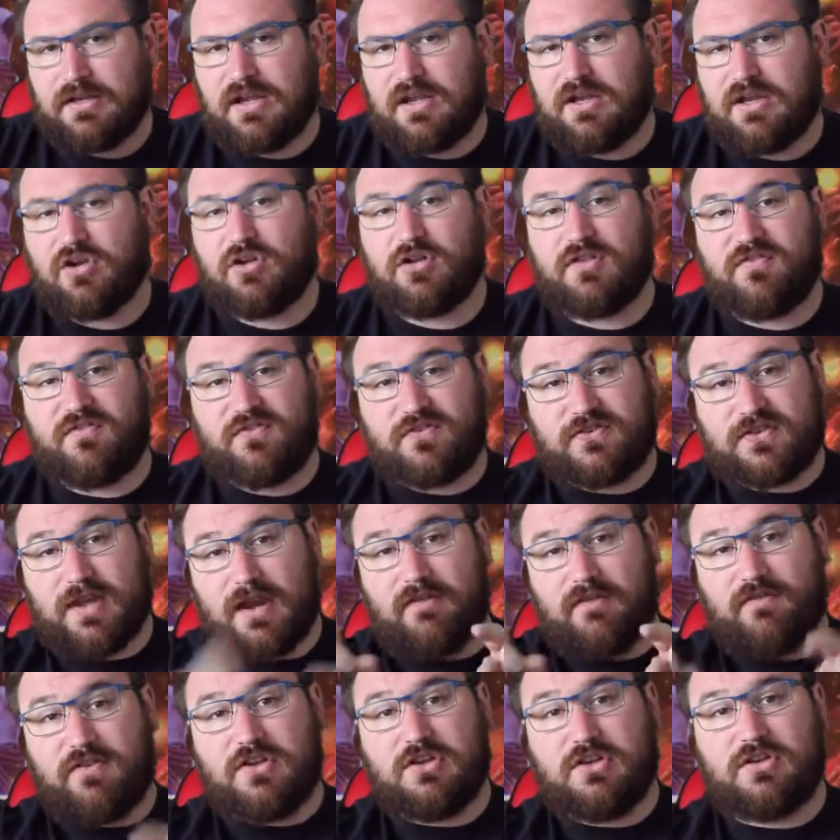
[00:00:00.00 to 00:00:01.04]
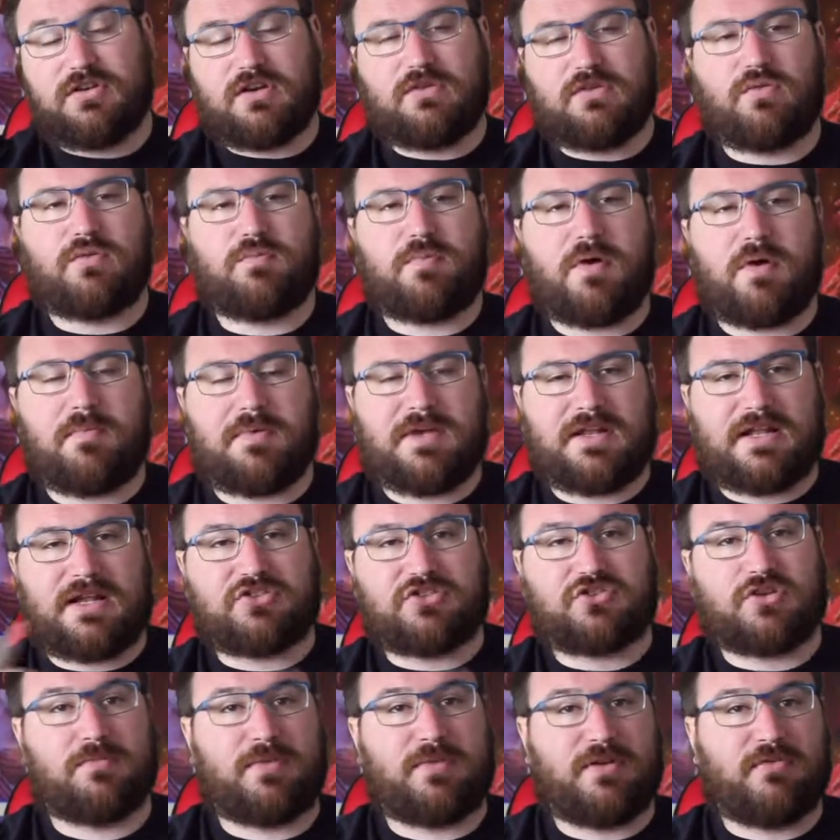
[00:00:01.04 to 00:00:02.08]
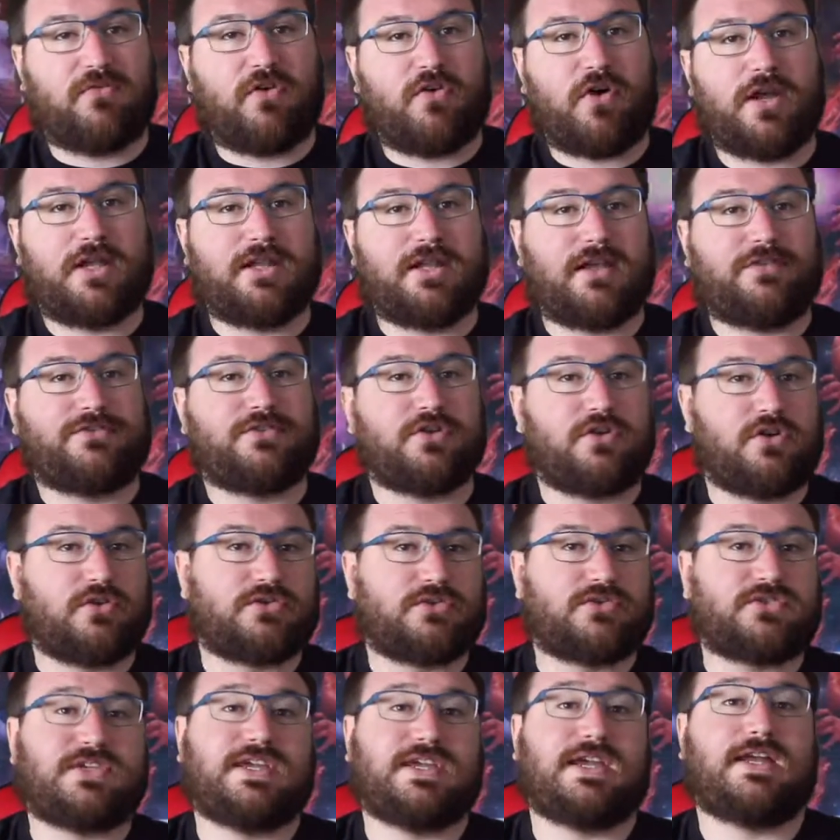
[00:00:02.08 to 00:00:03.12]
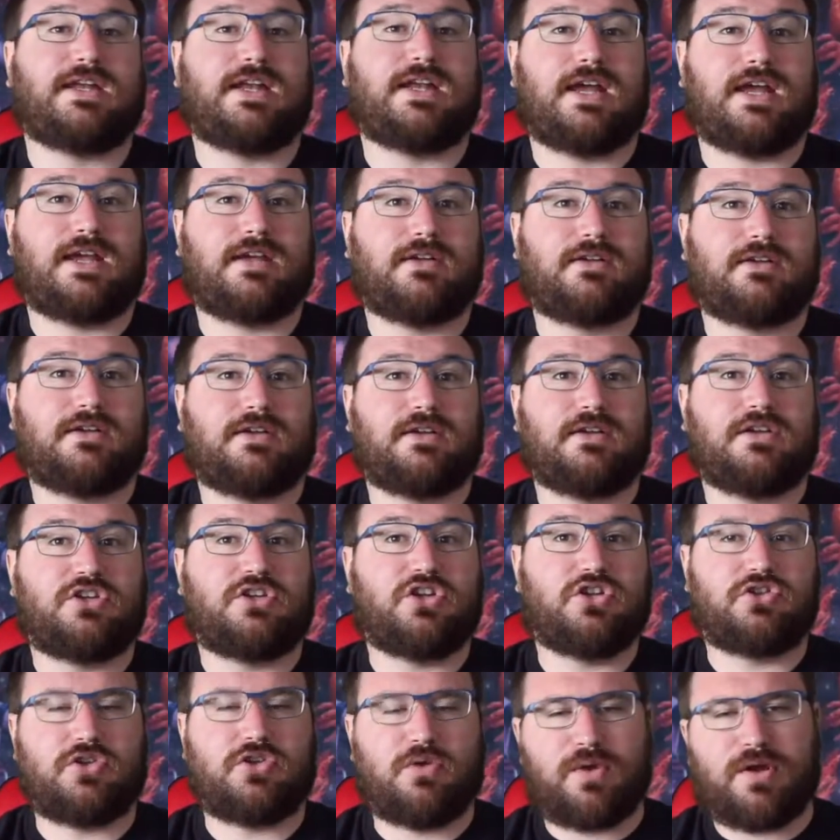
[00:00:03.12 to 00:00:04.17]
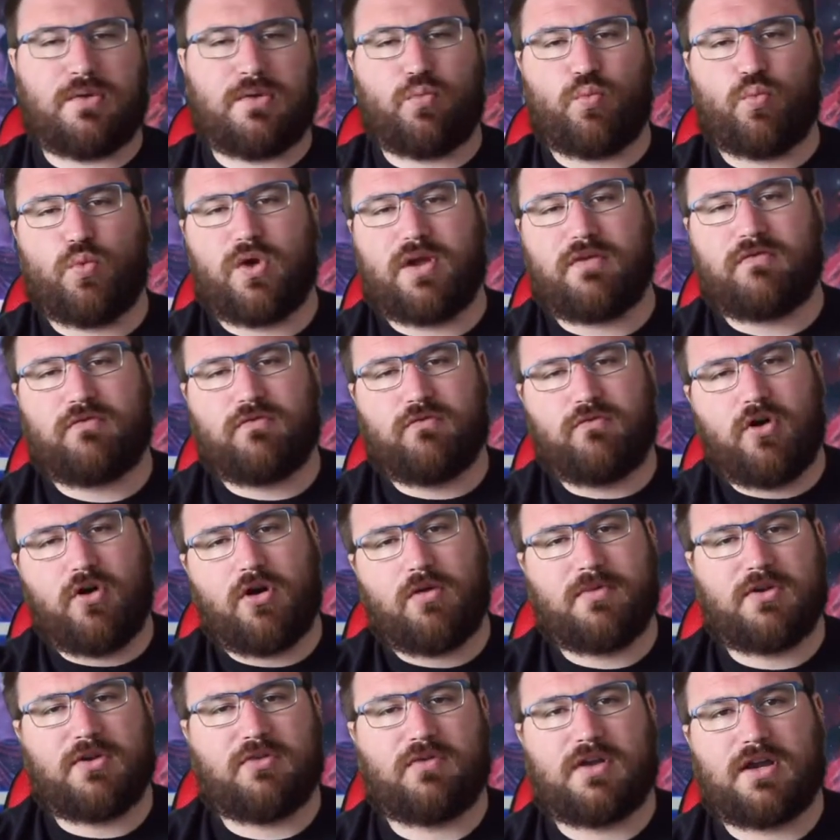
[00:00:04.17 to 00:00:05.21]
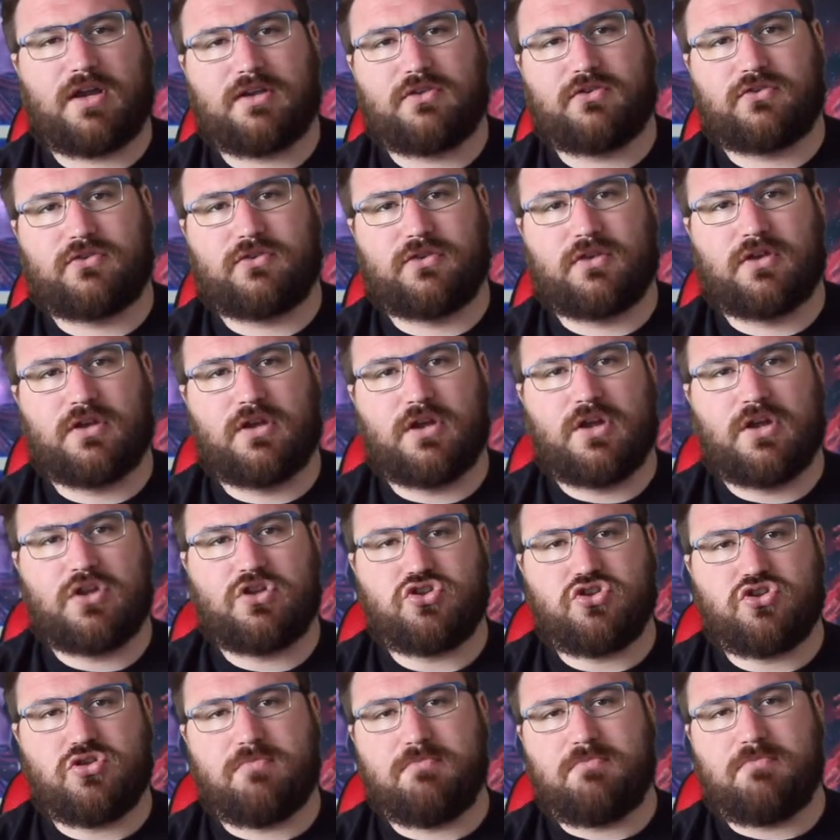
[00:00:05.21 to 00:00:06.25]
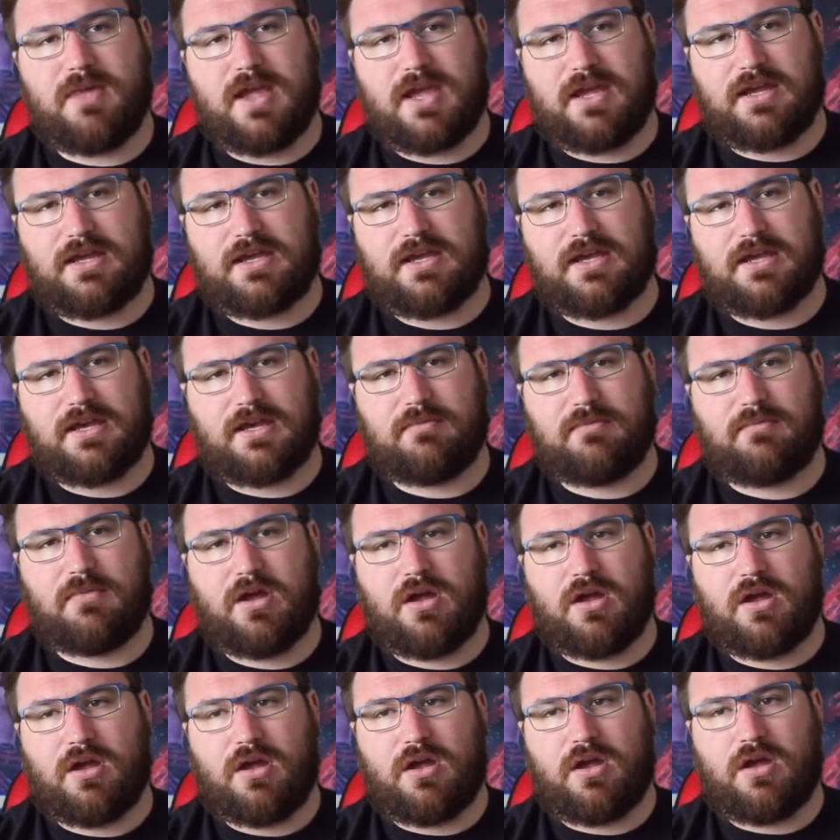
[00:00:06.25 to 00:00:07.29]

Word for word: You know, the same thing you did with Bobby Lashley before you left to go to TNA, you're doing with Roman Reigns. You're making him...